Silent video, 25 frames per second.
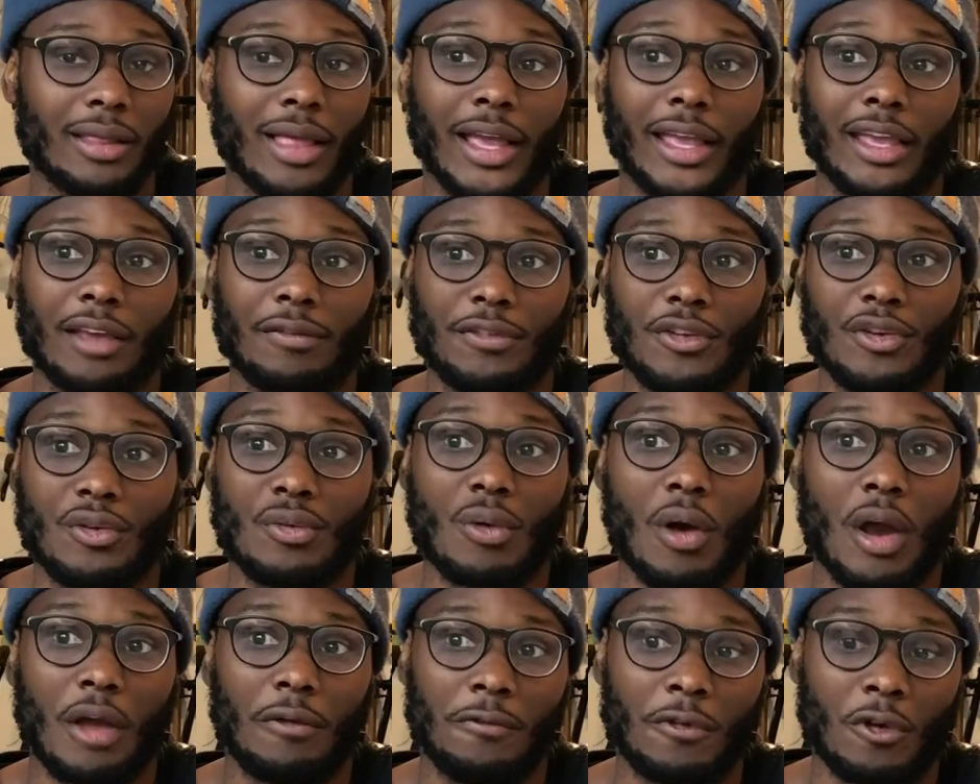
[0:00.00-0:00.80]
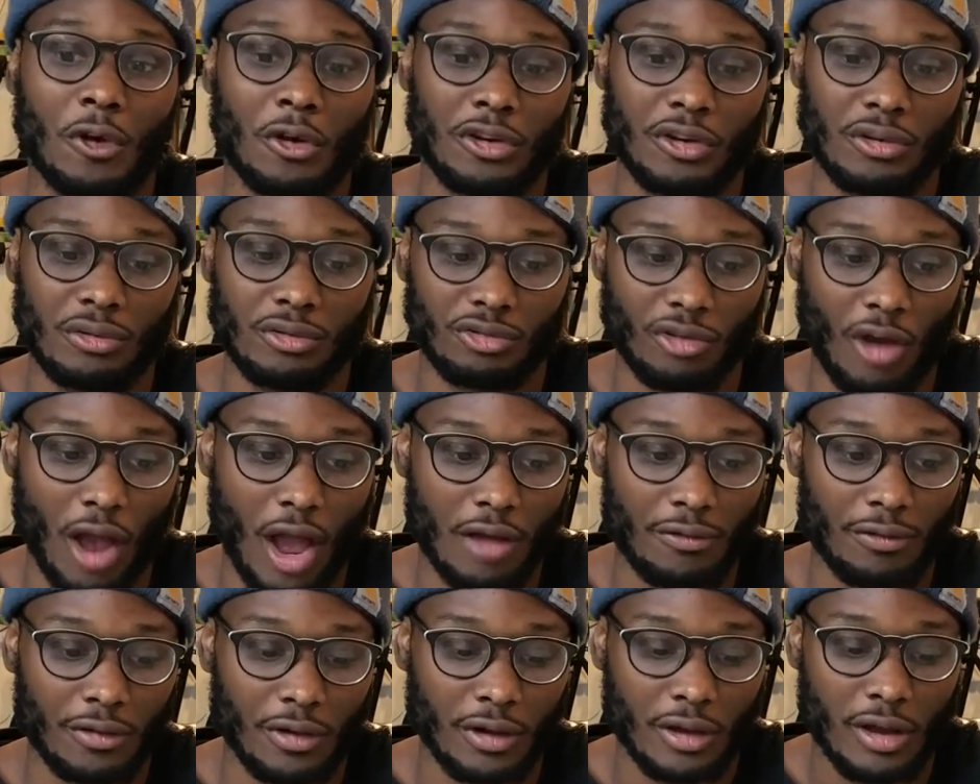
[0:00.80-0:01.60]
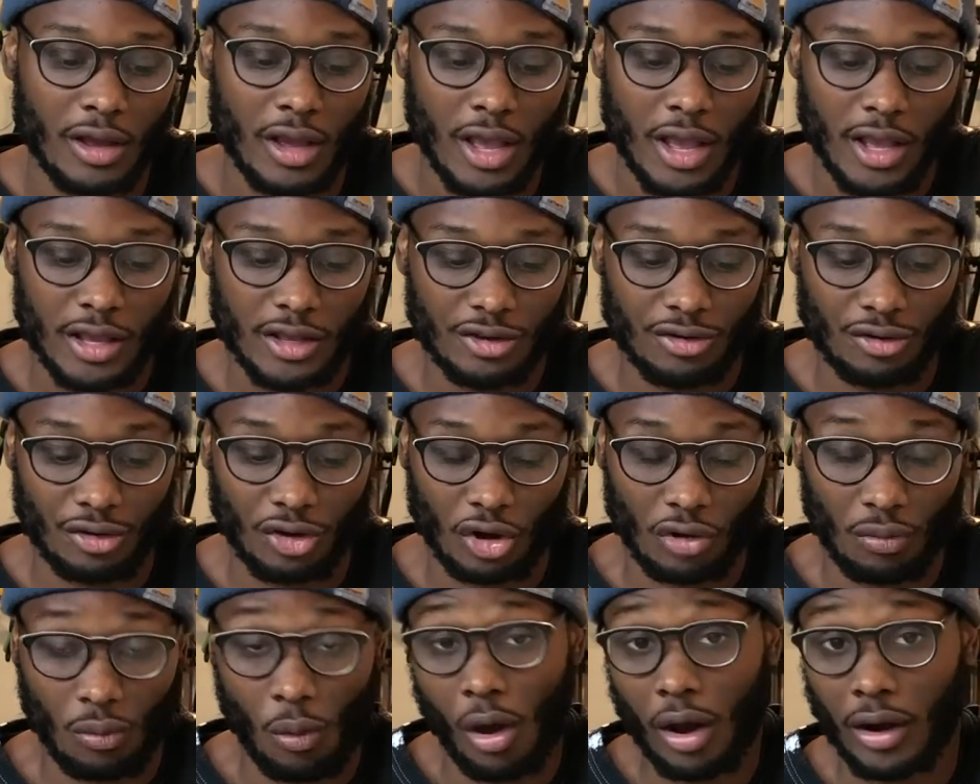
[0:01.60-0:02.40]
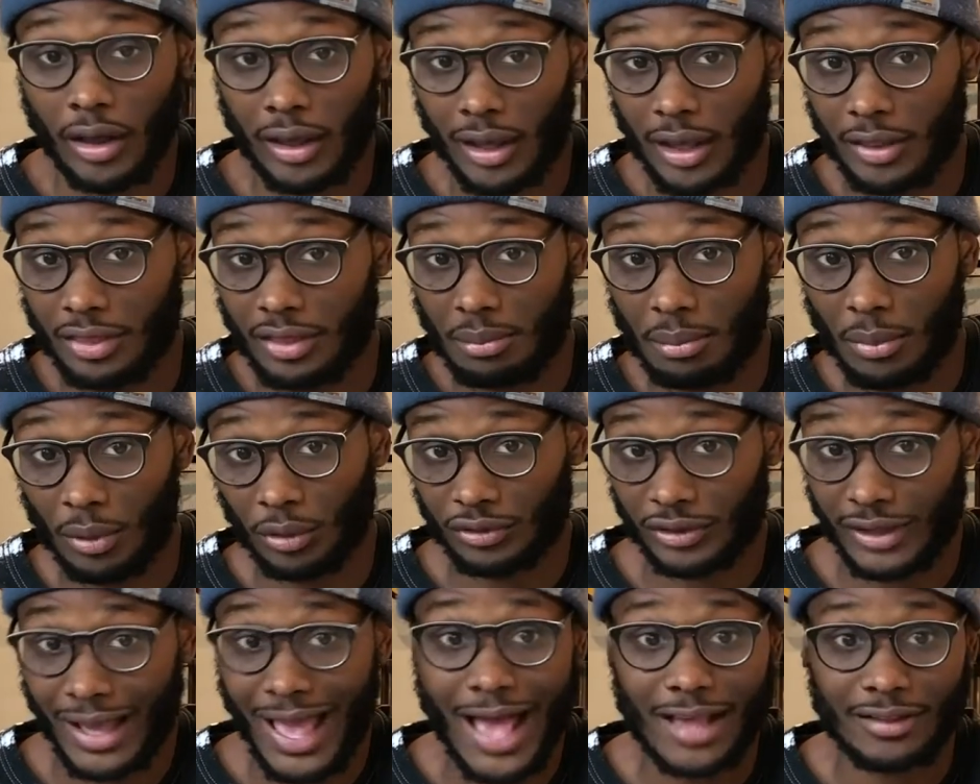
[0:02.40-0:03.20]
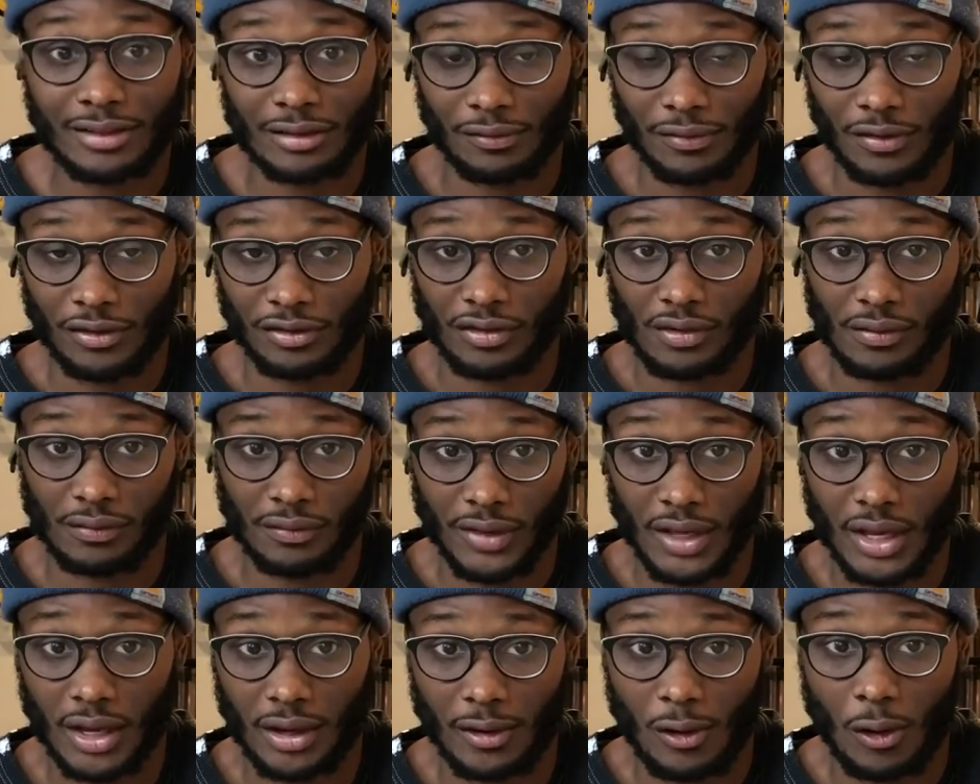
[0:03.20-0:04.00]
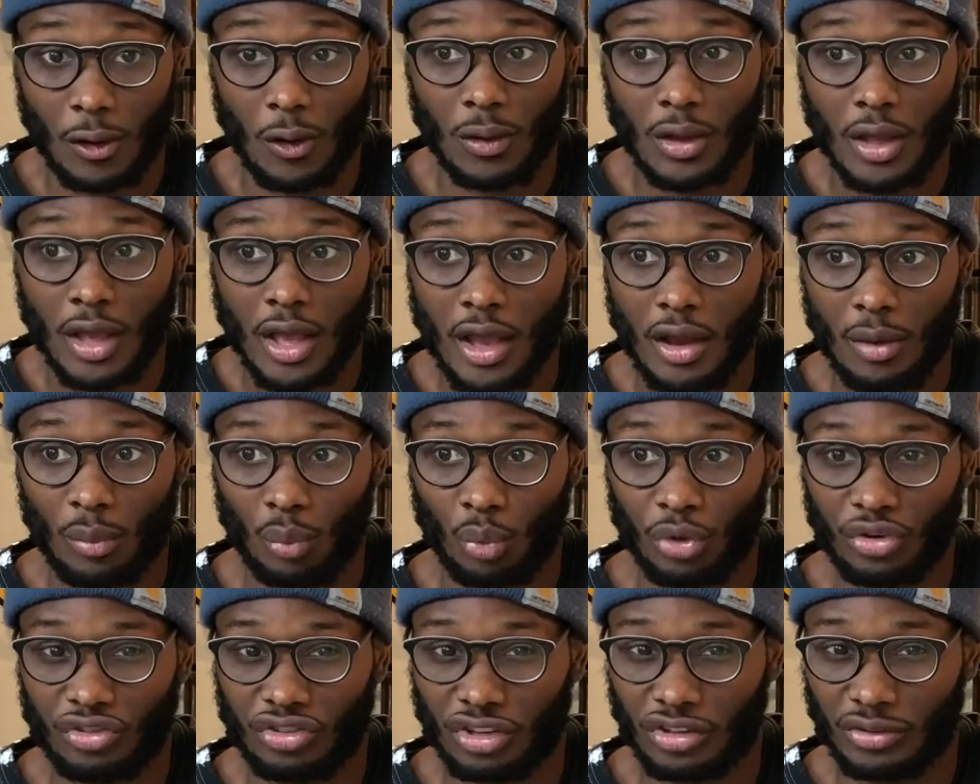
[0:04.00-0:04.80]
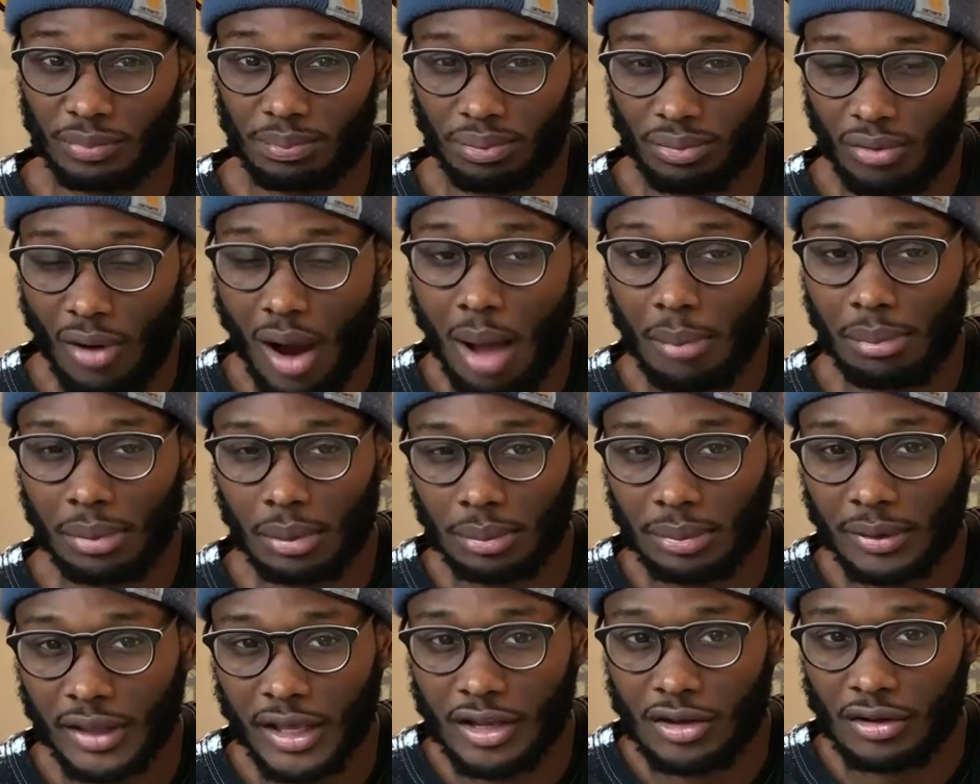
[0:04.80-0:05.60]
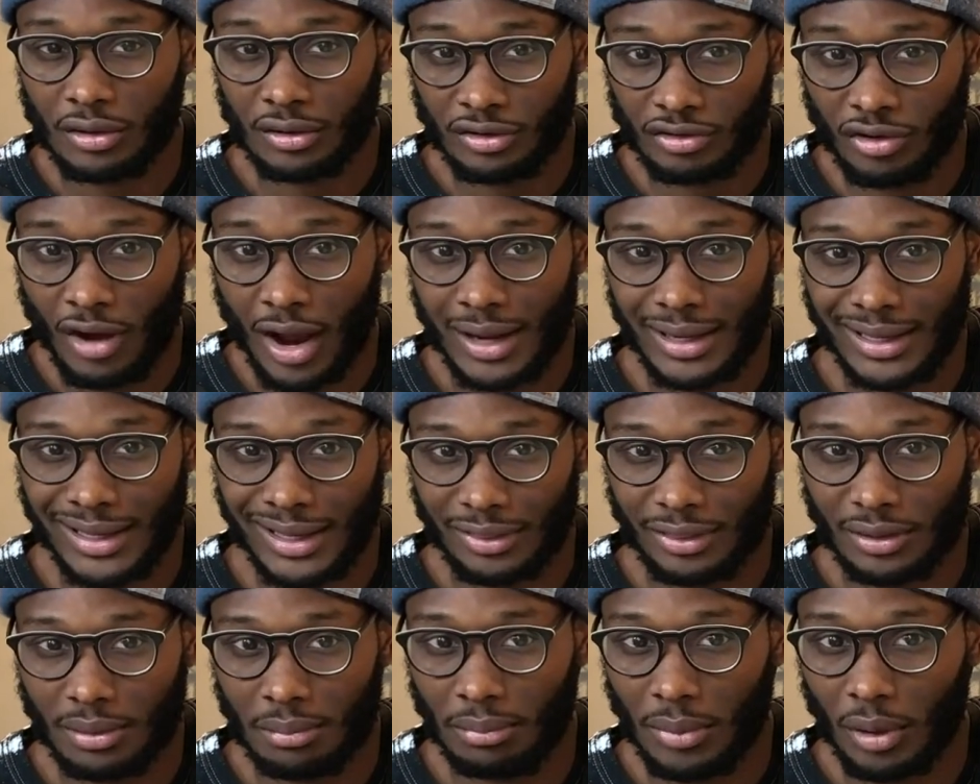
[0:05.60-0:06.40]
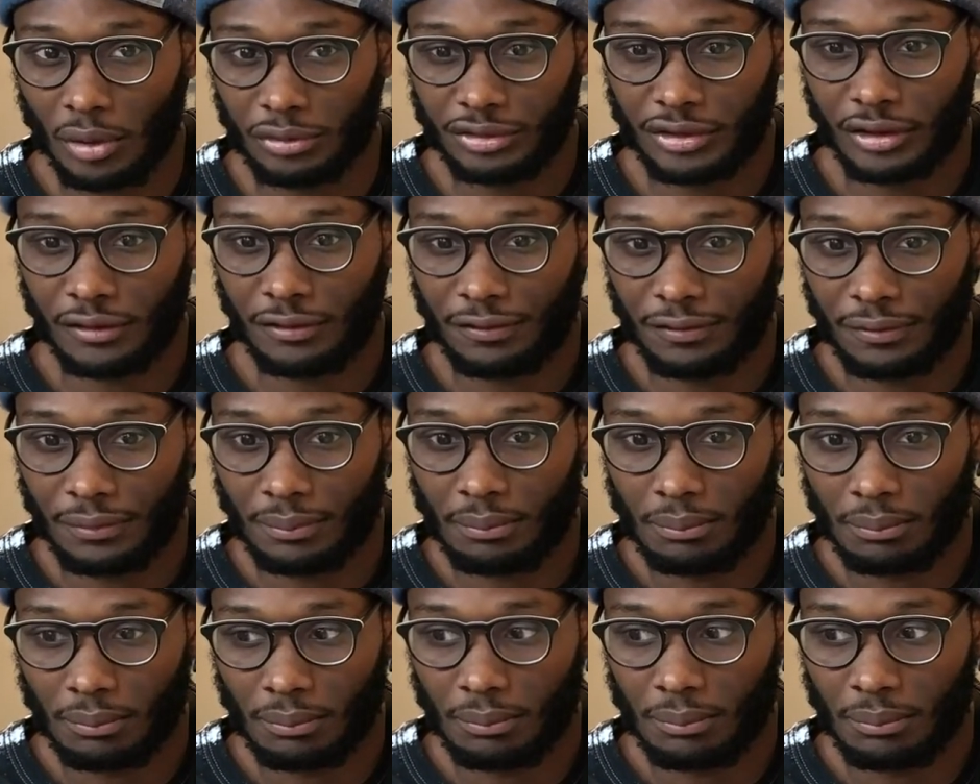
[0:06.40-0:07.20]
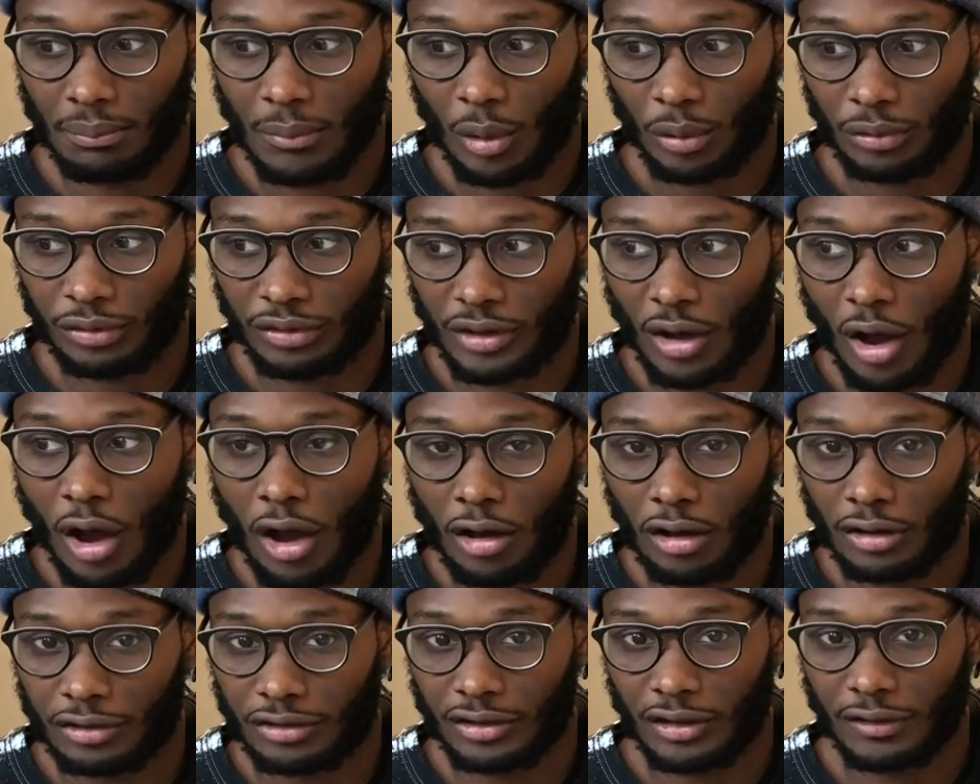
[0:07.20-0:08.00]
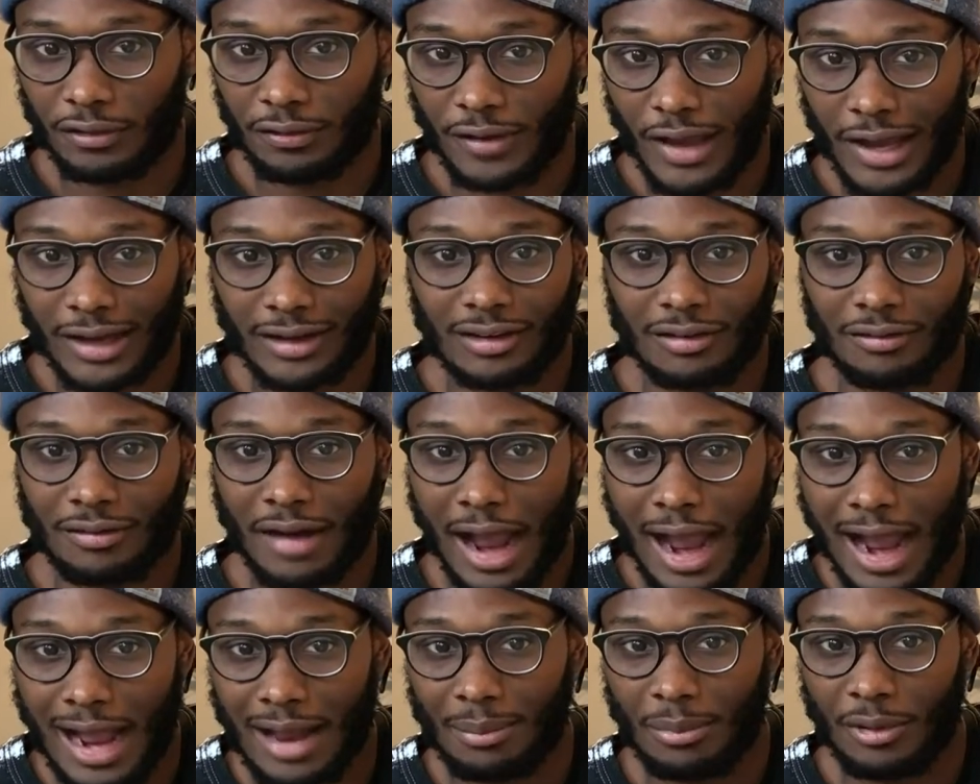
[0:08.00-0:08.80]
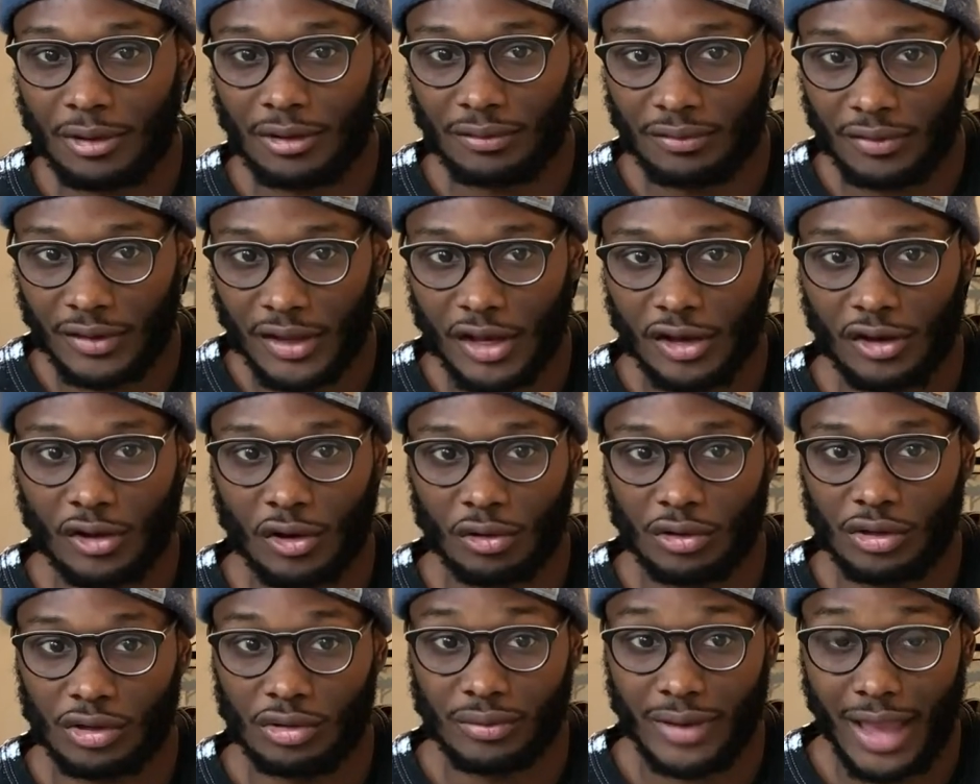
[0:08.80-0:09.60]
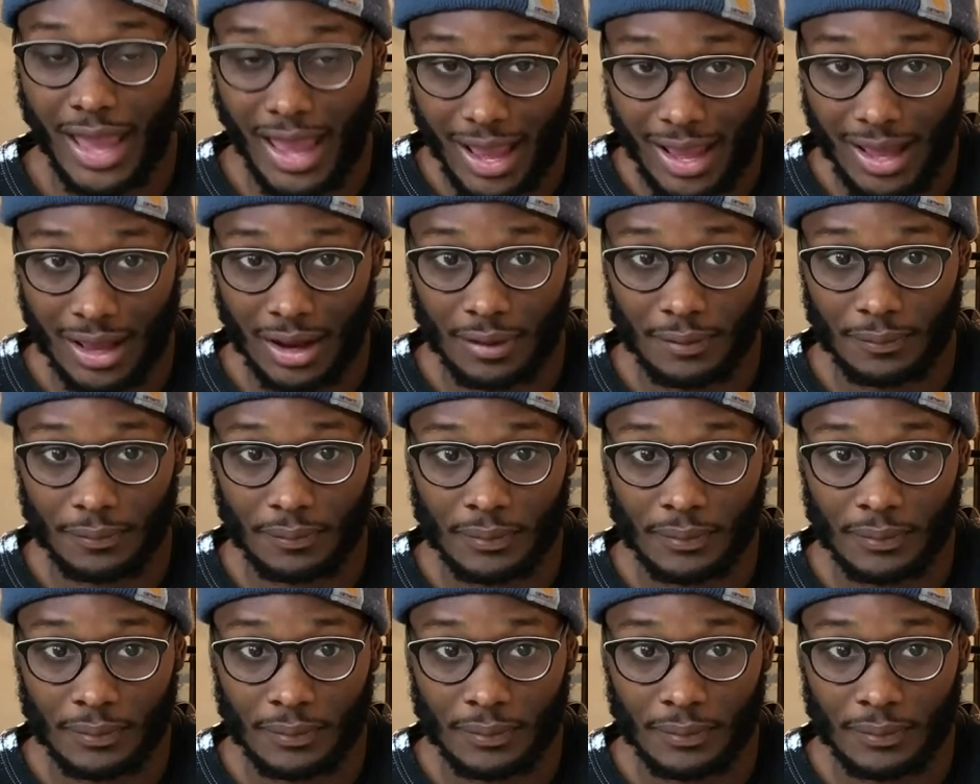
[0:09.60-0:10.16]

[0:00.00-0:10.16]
Like if you're a new driver, you're going to want to get the most gas efficient vehicle, which is probably you're trying to get the most cost effective hybrid vehicle you can.